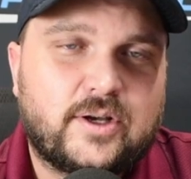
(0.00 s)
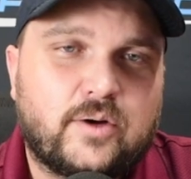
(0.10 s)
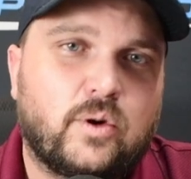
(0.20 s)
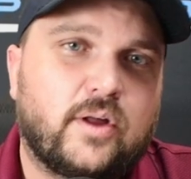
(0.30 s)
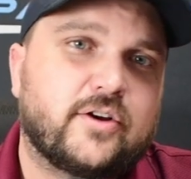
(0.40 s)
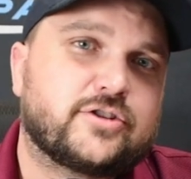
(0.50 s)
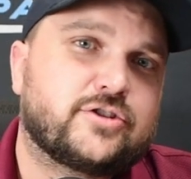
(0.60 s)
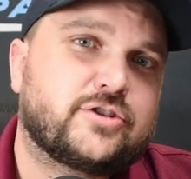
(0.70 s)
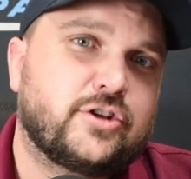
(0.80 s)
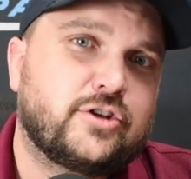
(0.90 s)
Well, there's
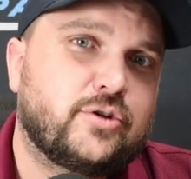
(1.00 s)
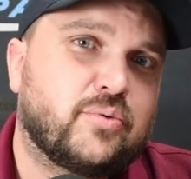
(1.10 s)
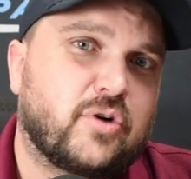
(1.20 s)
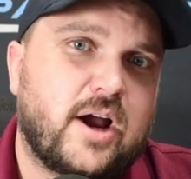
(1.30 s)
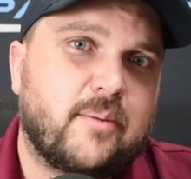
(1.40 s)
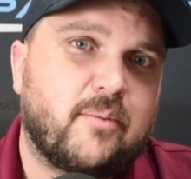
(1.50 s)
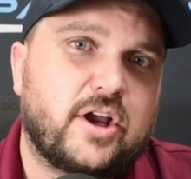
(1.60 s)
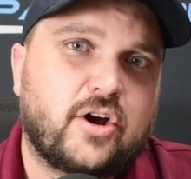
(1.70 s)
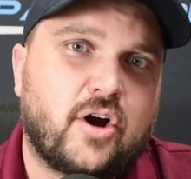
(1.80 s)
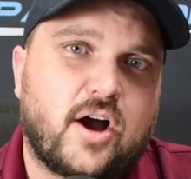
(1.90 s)
two primary
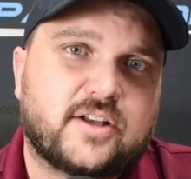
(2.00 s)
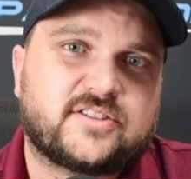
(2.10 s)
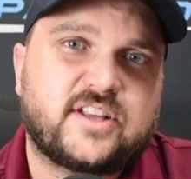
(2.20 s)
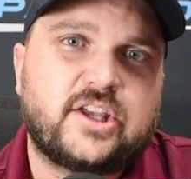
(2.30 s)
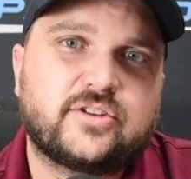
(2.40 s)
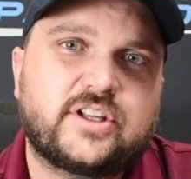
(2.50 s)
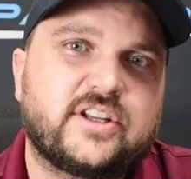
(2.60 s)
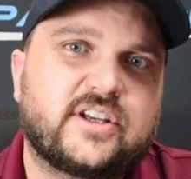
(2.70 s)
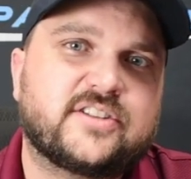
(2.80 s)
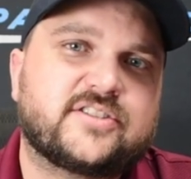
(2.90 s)
costs that you'll need to
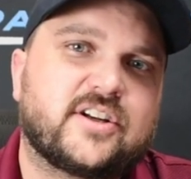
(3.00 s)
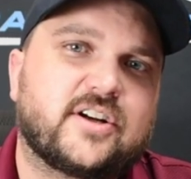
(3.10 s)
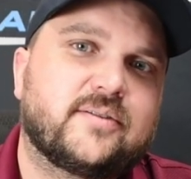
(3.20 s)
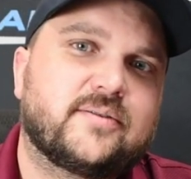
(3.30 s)
consider: